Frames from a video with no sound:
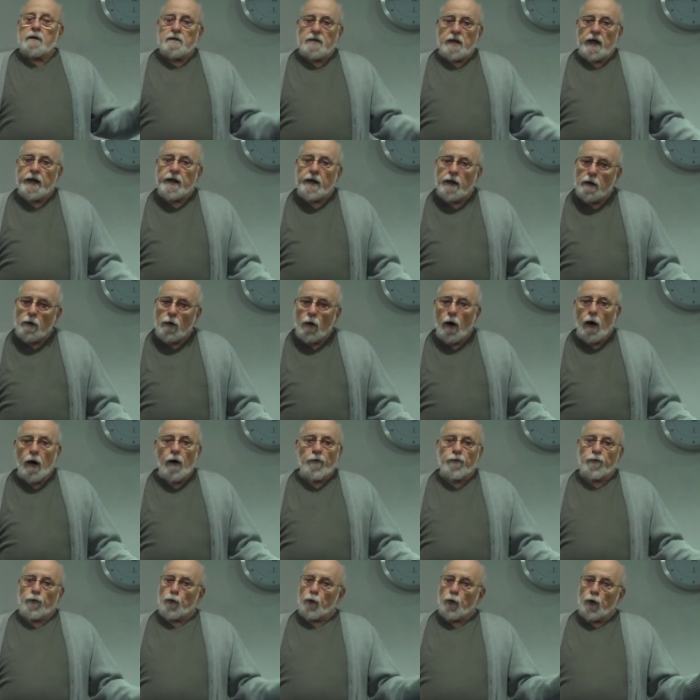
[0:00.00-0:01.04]
taking
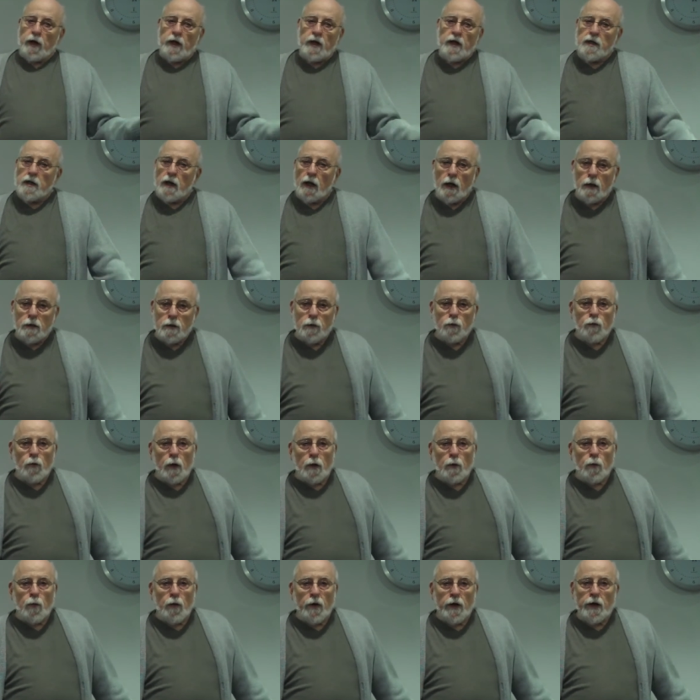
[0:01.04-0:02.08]
off, running down the
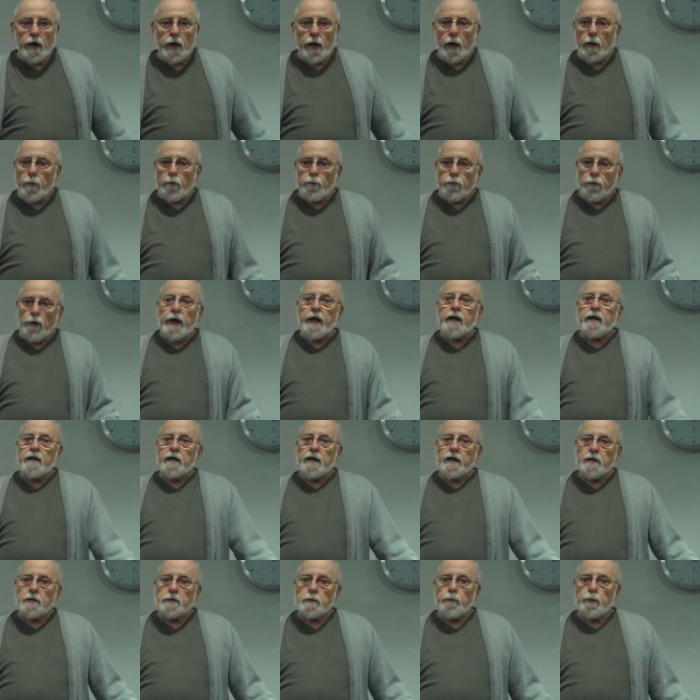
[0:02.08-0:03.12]
runway at
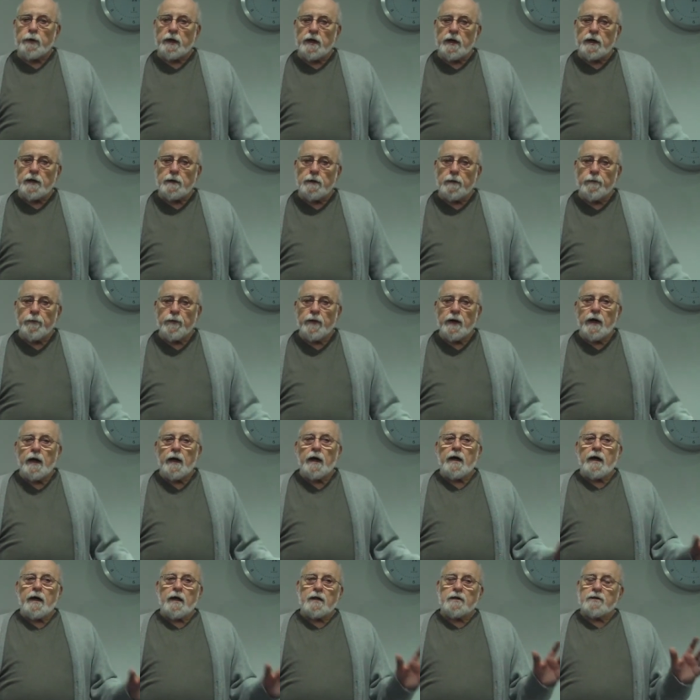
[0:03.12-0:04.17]
breakneck speed.
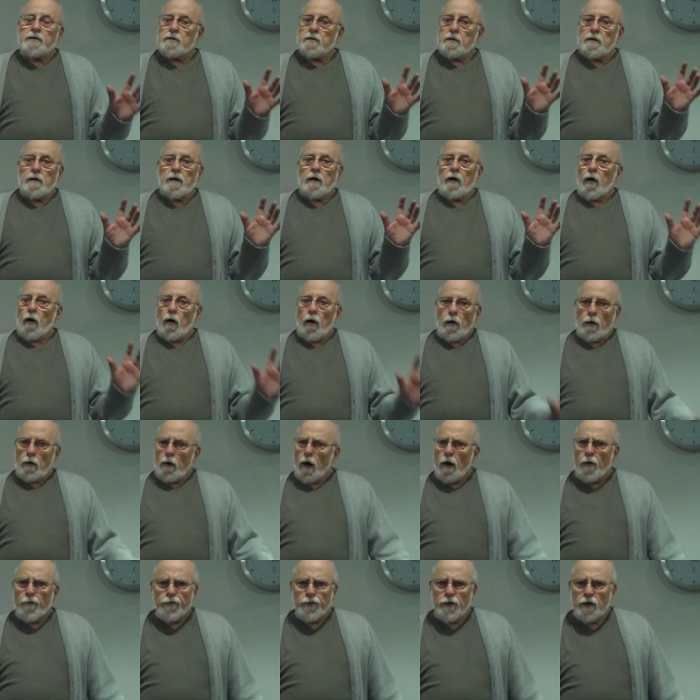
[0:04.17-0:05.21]
It's an
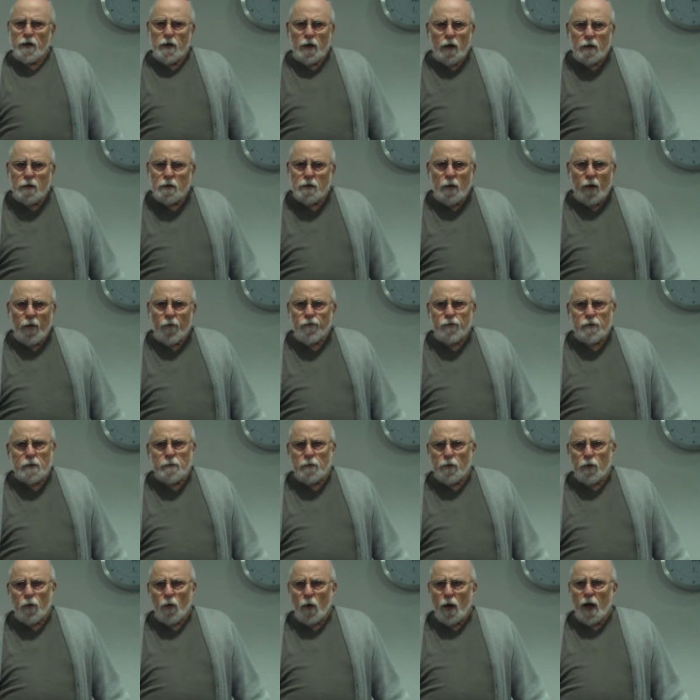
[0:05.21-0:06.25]
awfully
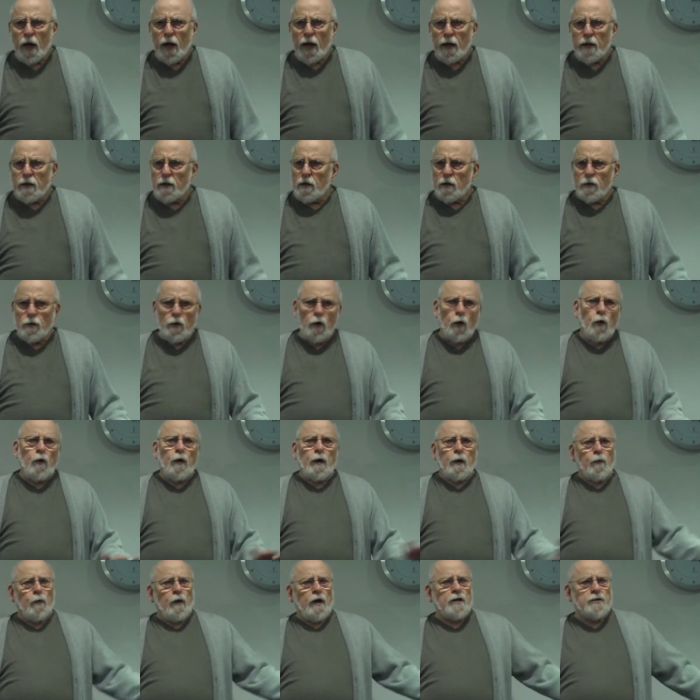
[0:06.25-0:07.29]
uncomfortable ride. No
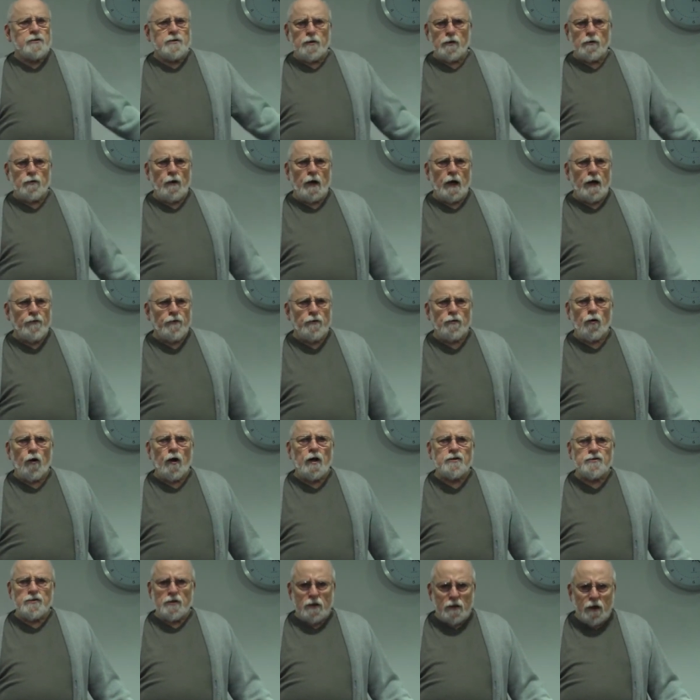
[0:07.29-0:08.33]
one wants to drive
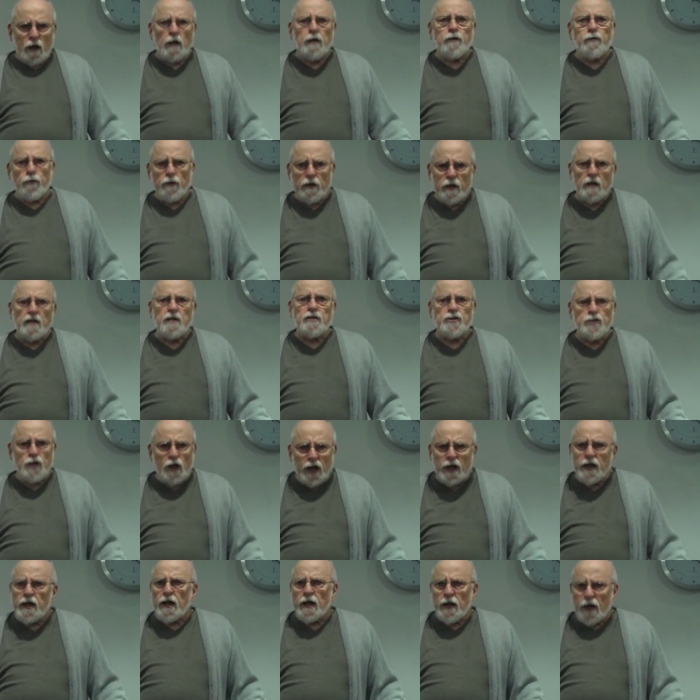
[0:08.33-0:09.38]
across the country in a
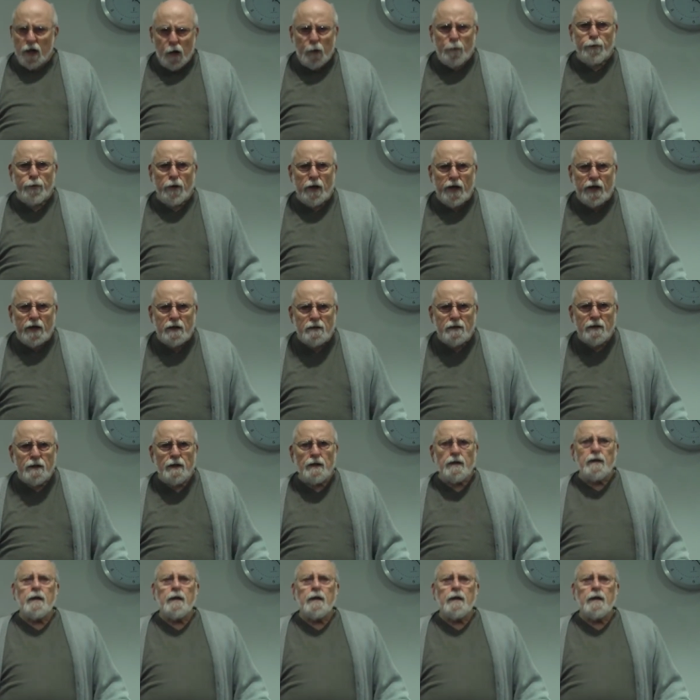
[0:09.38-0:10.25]
shaking airplane.